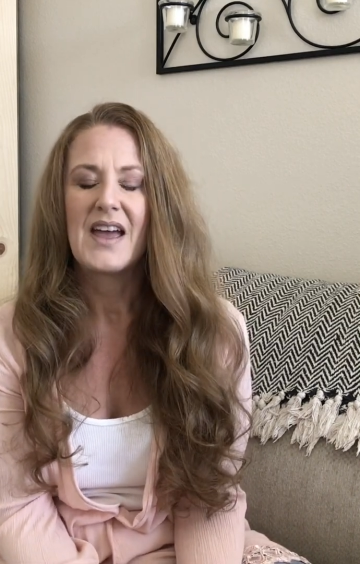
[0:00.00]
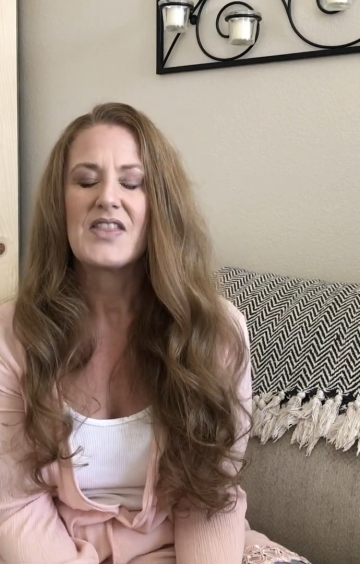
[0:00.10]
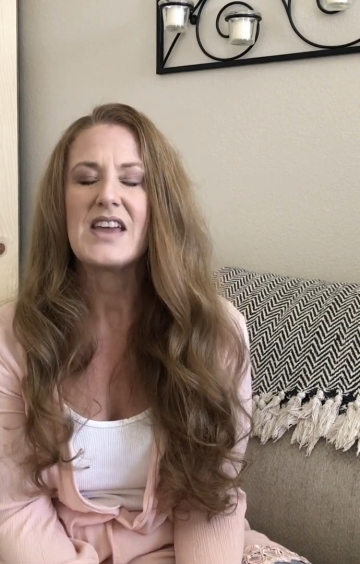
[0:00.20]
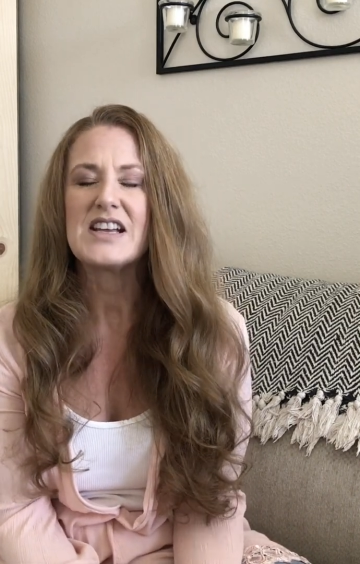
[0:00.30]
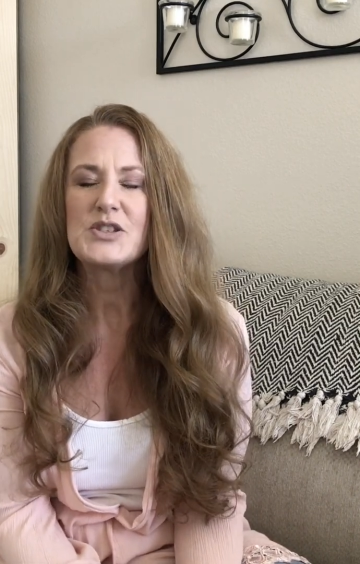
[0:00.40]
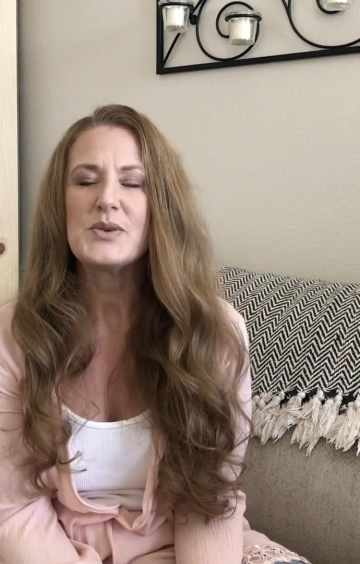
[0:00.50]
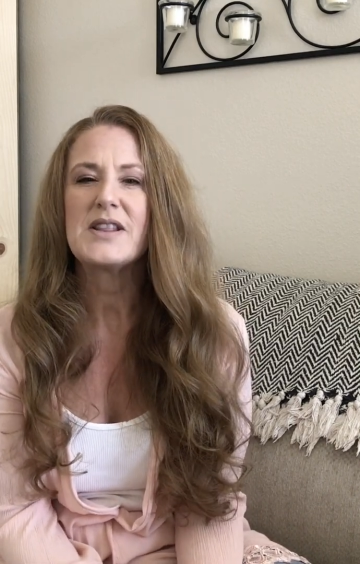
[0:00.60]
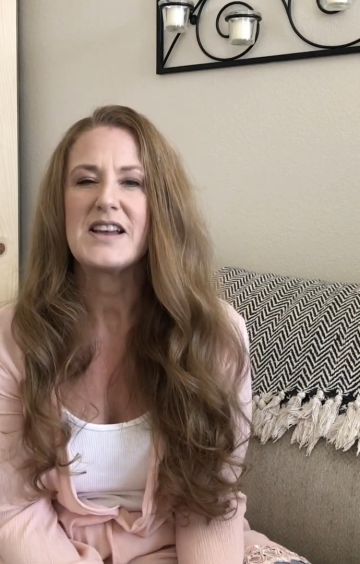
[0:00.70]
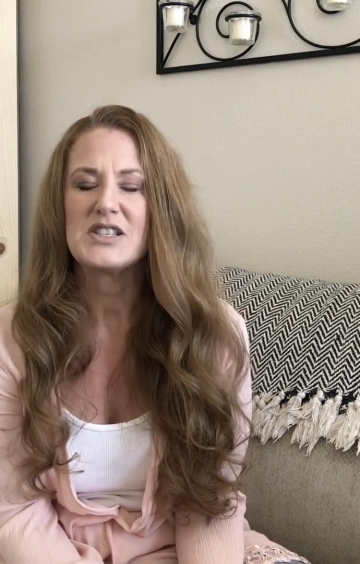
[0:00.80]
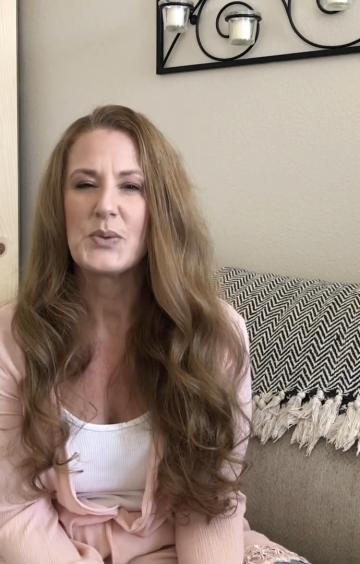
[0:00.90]
The
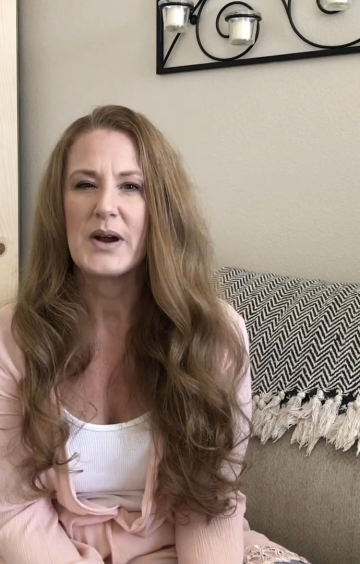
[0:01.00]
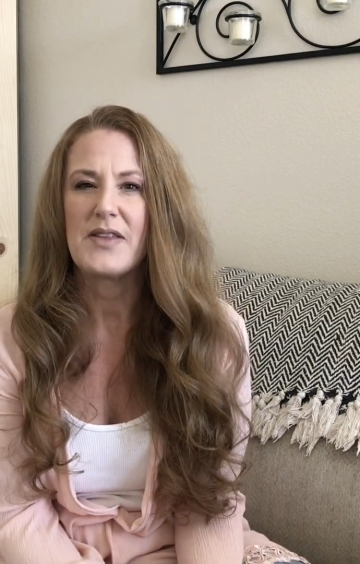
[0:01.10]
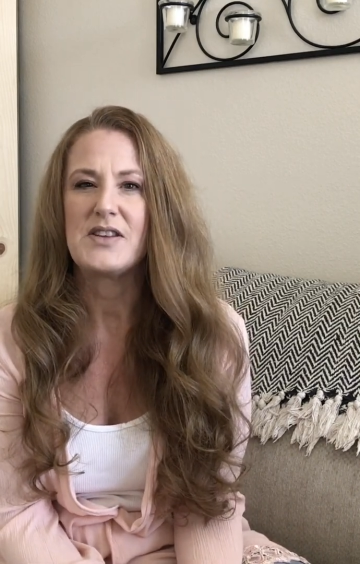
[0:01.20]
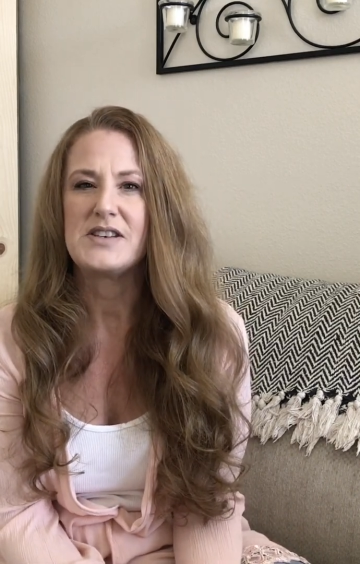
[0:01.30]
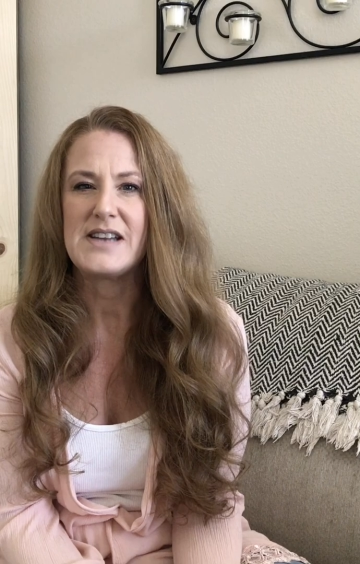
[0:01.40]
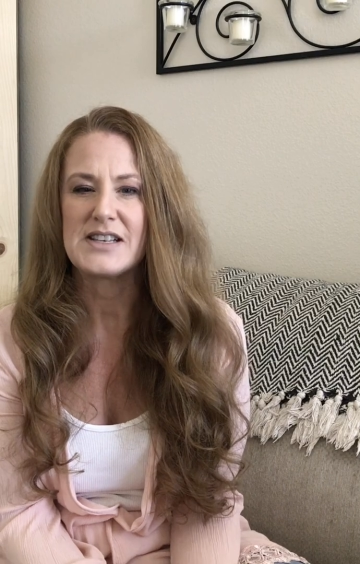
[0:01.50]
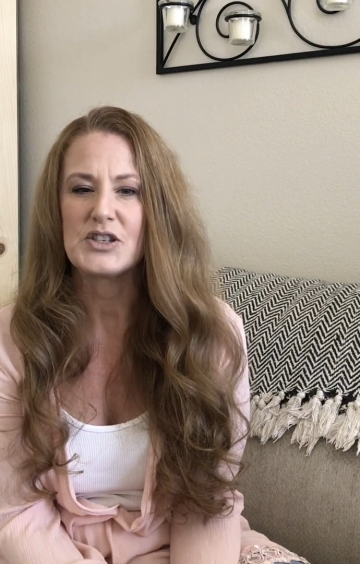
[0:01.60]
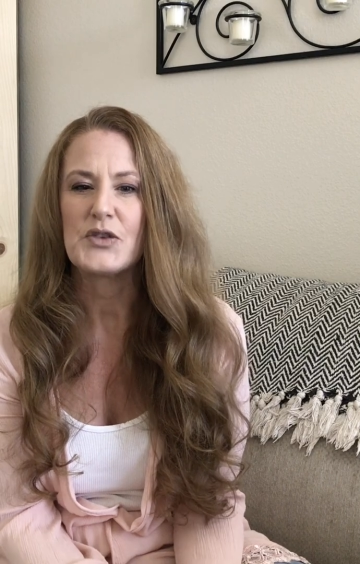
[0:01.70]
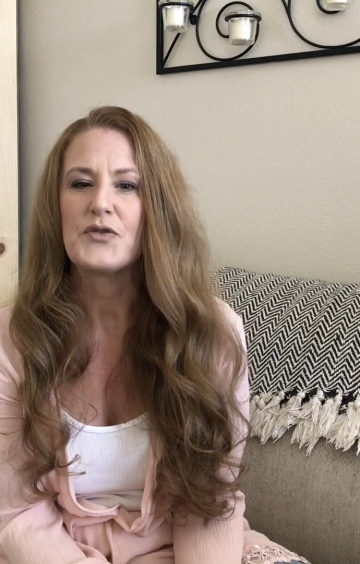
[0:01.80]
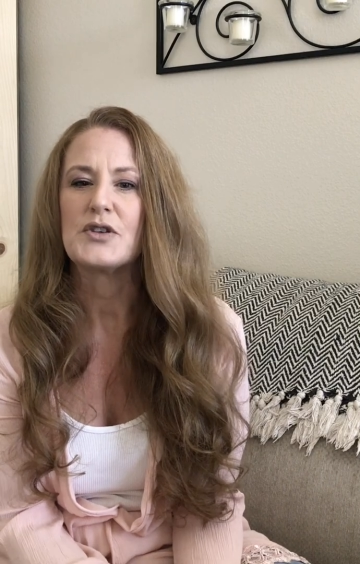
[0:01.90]
Israelites were in the
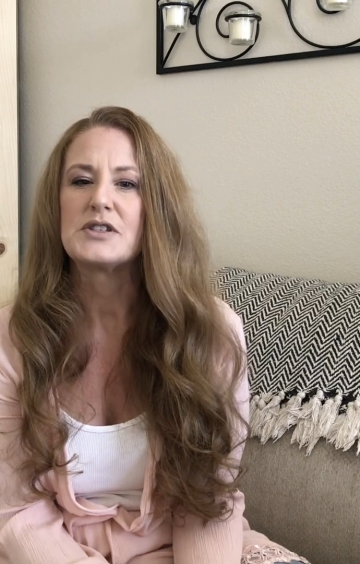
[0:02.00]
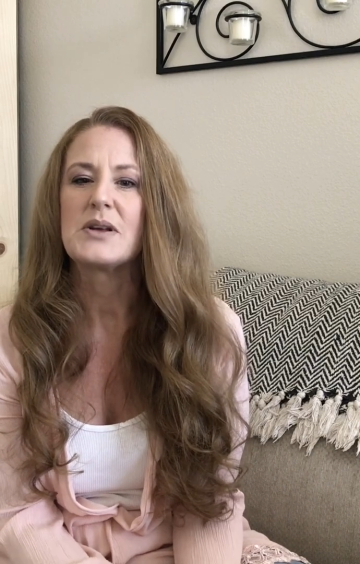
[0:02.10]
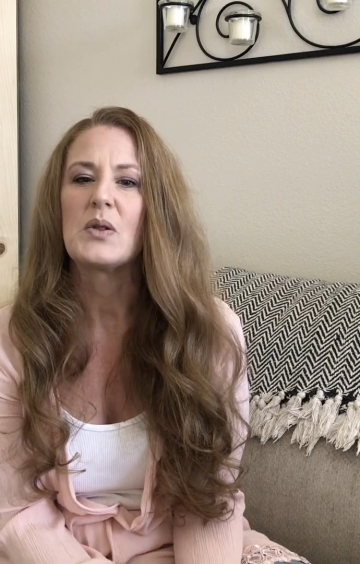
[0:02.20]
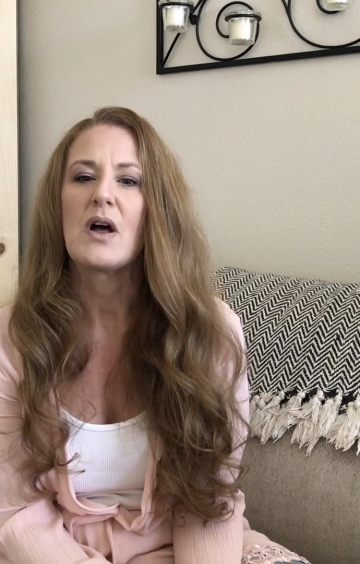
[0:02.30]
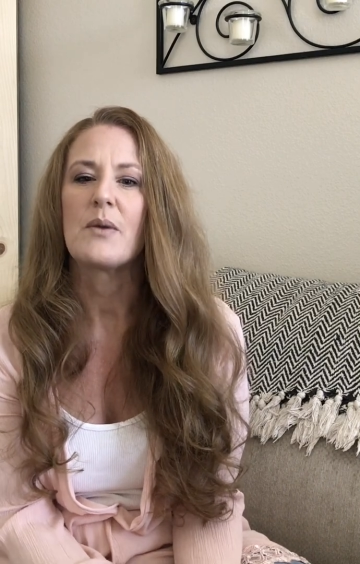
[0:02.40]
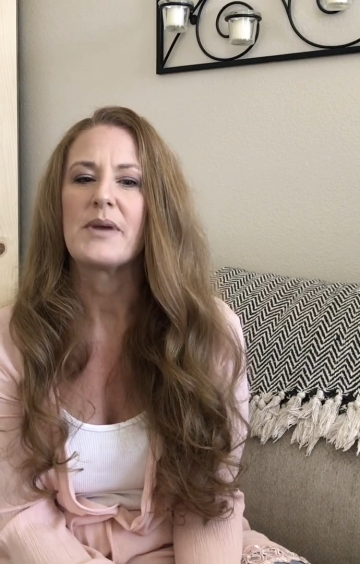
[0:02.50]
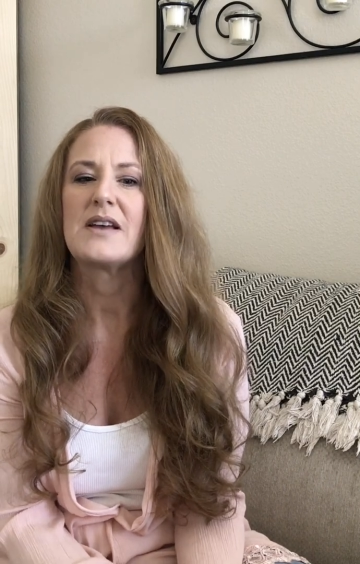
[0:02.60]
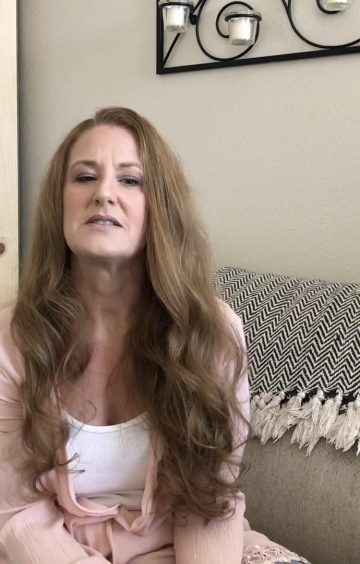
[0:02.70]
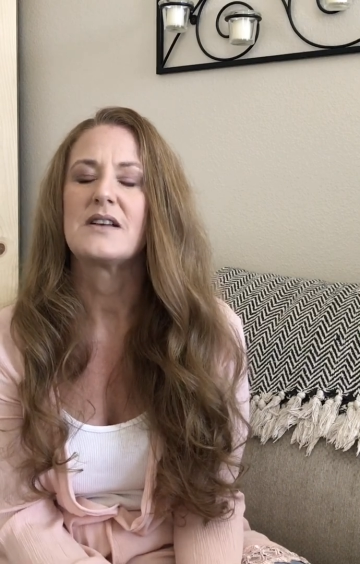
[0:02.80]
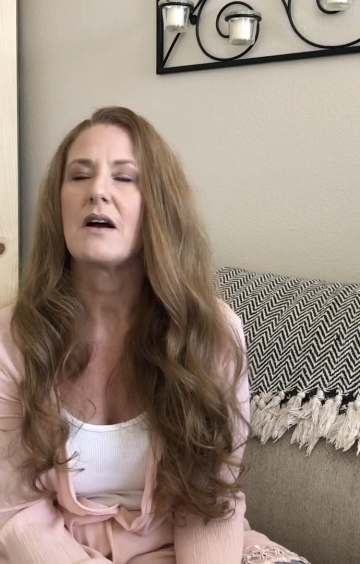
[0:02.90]
desert for so long
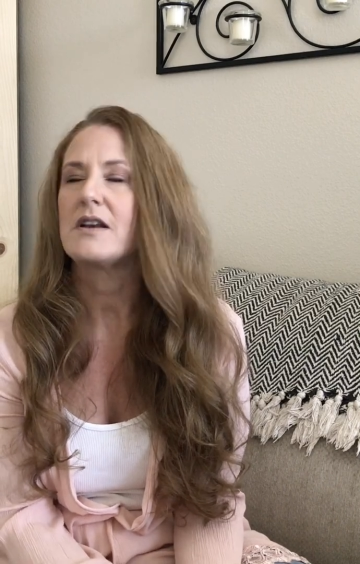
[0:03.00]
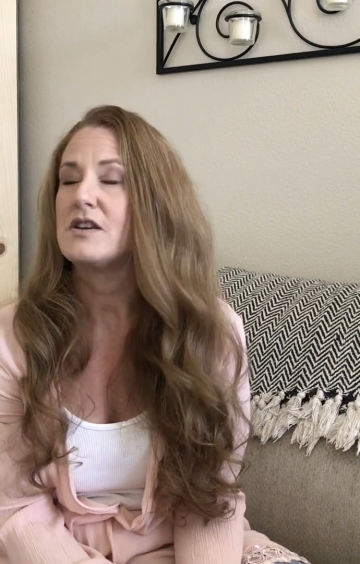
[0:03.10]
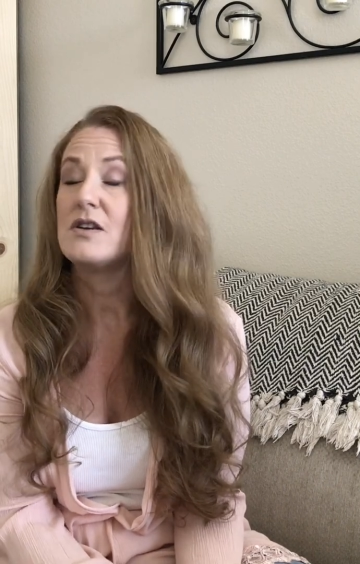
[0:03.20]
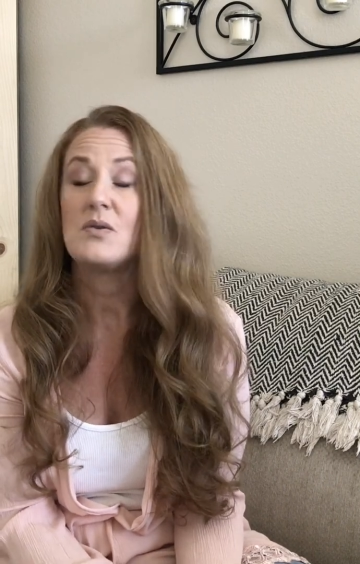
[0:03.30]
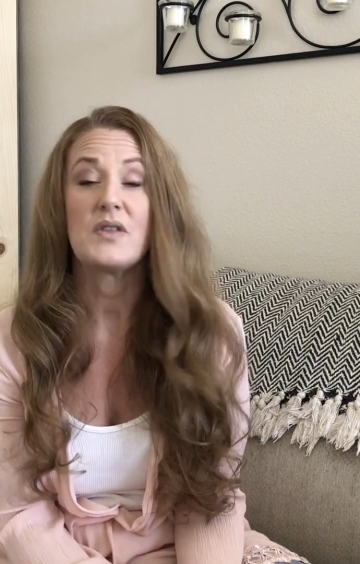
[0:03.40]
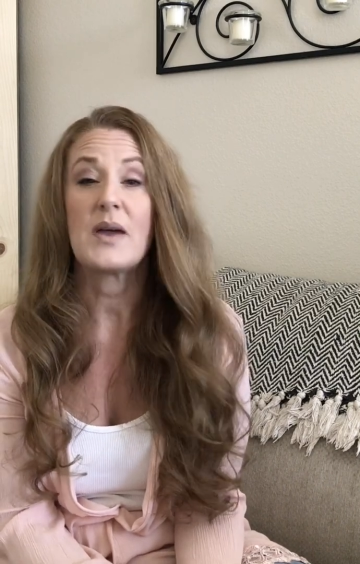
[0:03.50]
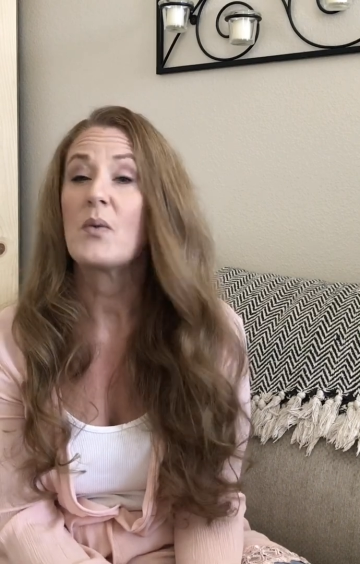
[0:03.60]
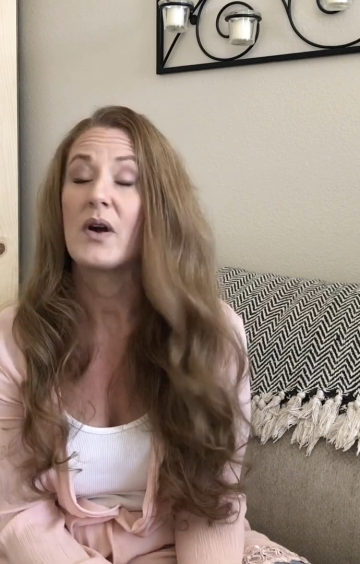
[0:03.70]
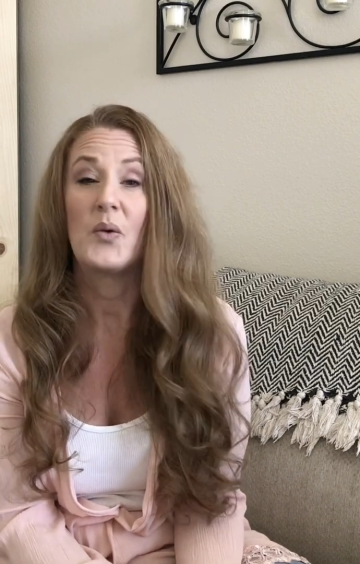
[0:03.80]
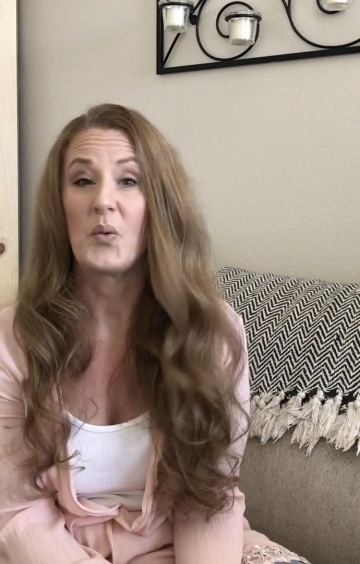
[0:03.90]
because God knew they
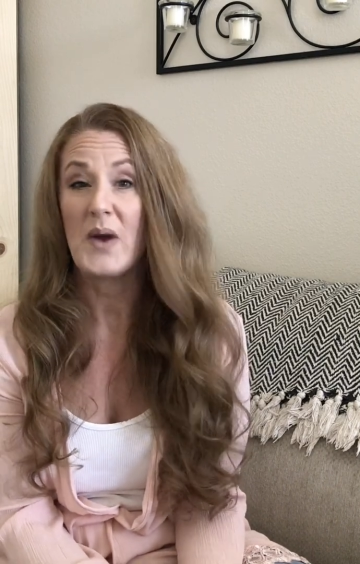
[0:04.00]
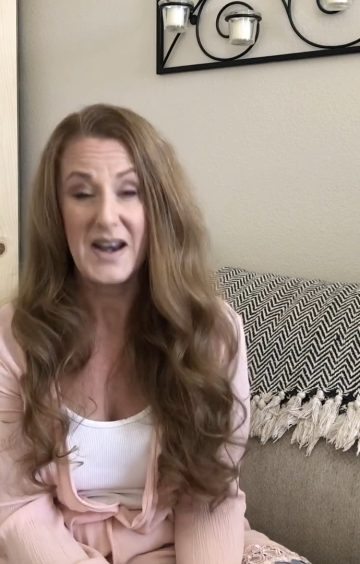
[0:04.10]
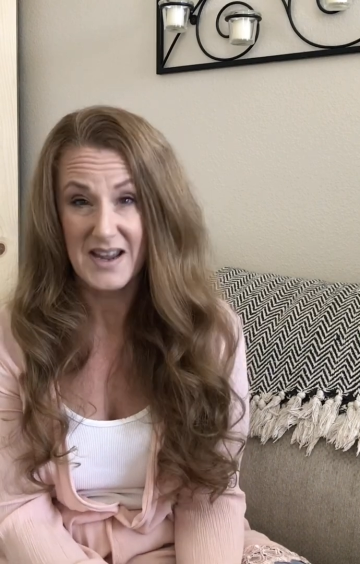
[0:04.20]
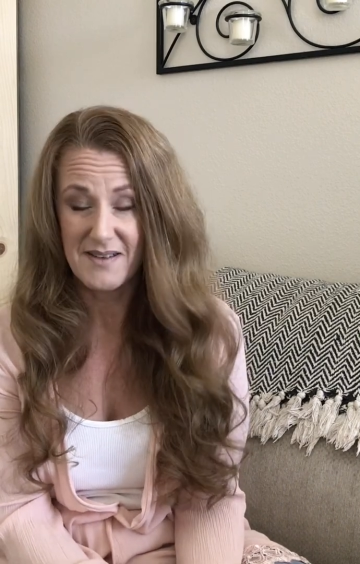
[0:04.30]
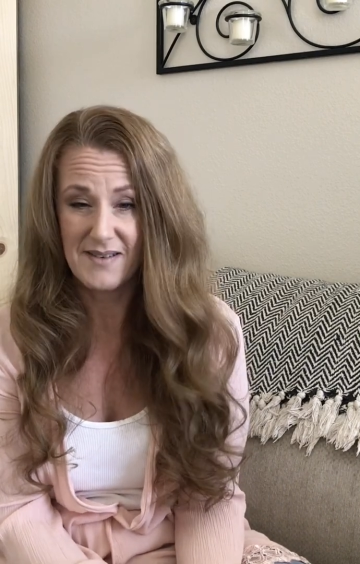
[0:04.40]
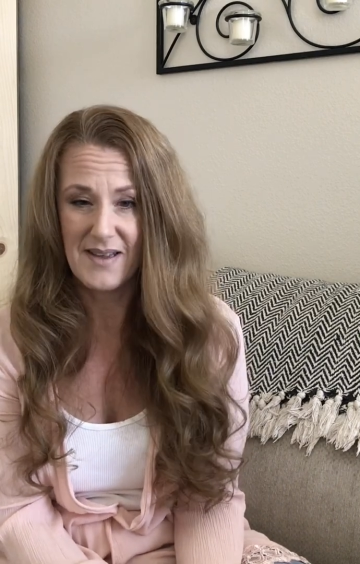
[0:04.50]
weren't ready.